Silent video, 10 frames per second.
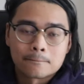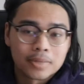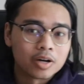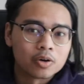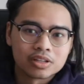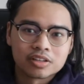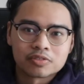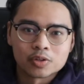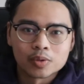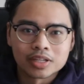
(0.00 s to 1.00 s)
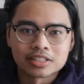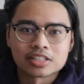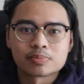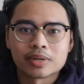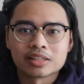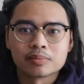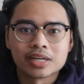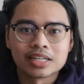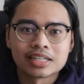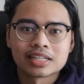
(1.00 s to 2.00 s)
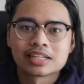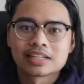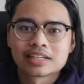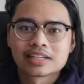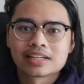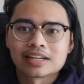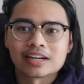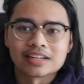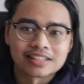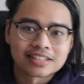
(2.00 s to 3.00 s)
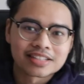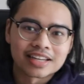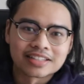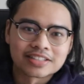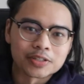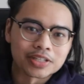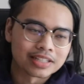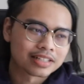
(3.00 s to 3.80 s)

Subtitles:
but only if you're willing to spend the money. Alright, let's get into it.